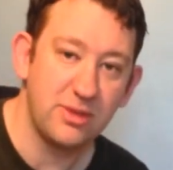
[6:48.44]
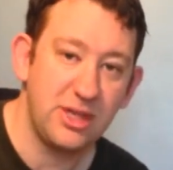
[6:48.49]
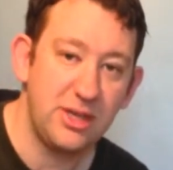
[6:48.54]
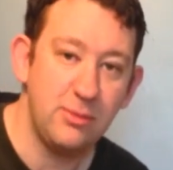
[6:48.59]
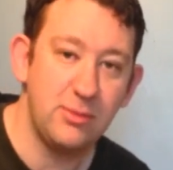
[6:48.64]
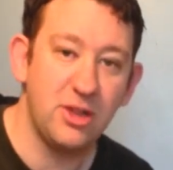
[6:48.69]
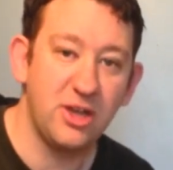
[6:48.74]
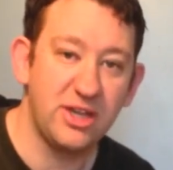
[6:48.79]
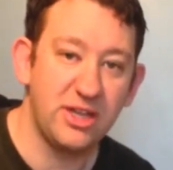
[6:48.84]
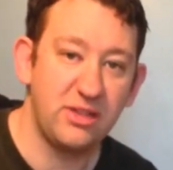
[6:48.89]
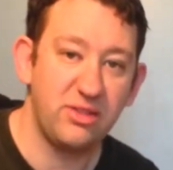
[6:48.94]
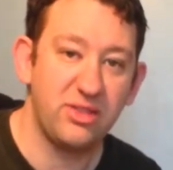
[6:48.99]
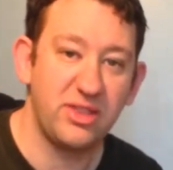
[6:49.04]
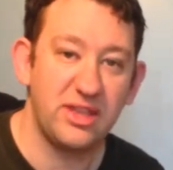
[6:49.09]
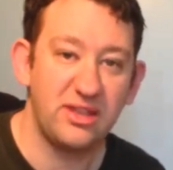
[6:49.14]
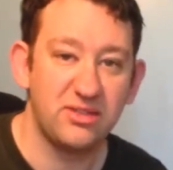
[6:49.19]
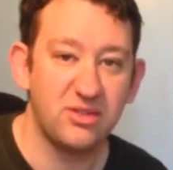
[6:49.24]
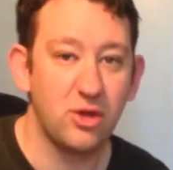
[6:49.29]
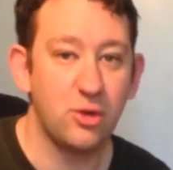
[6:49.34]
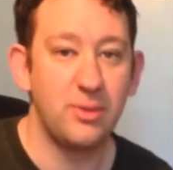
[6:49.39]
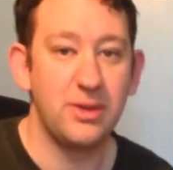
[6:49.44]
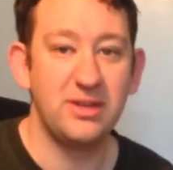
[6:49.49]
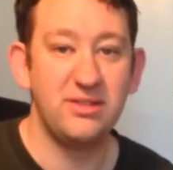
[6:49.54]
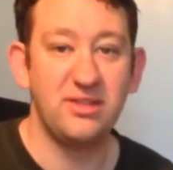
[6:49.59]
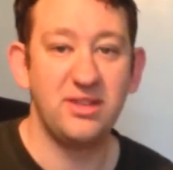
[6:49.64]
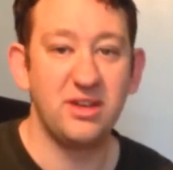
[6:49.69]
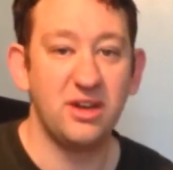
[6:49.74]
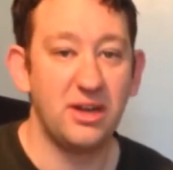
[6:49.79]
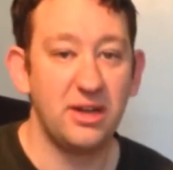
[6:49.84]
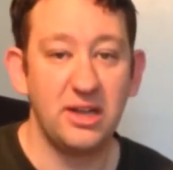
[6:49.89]
Keep liking things,
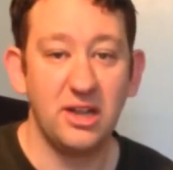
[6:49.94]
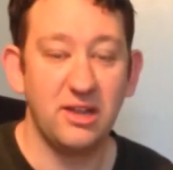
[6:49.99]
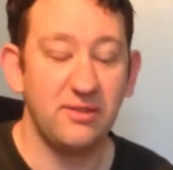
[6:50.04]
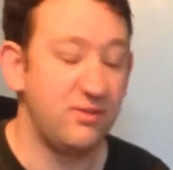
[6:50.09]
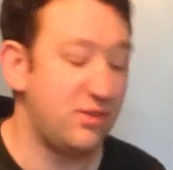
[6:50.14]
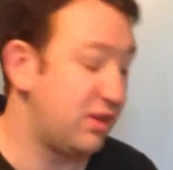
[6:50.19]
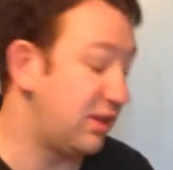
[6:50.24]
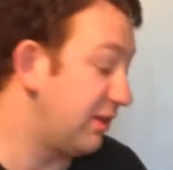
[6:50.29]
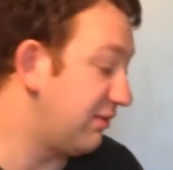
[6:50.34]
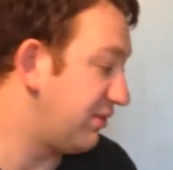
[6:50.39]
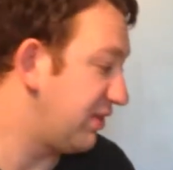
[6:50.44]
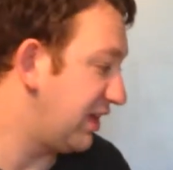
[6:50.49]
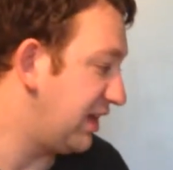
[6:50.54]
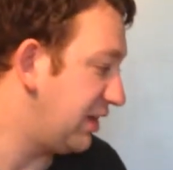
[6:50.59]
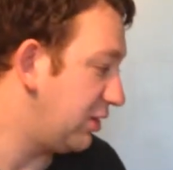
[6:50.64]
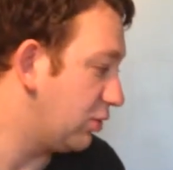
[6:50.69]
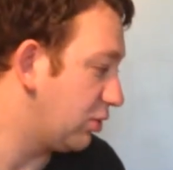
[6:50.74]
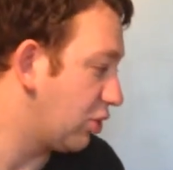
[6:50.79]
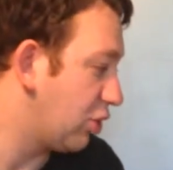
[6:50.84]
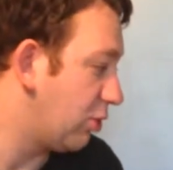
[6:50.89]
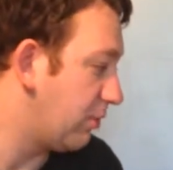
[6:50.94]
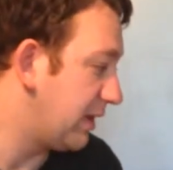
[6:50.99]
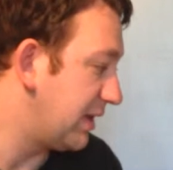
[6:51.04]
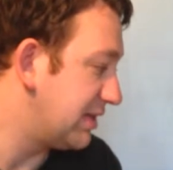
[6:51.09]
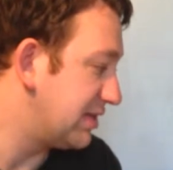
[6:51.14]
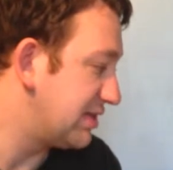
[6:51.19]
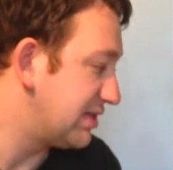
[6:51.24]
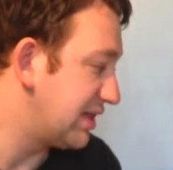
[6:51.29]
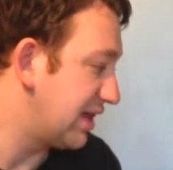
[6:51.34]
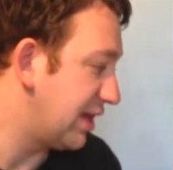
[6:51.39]
commenting. I love to hear your
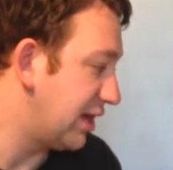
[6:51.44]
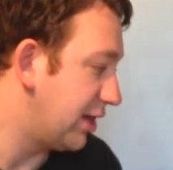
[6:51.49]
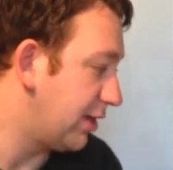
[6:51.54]
comments.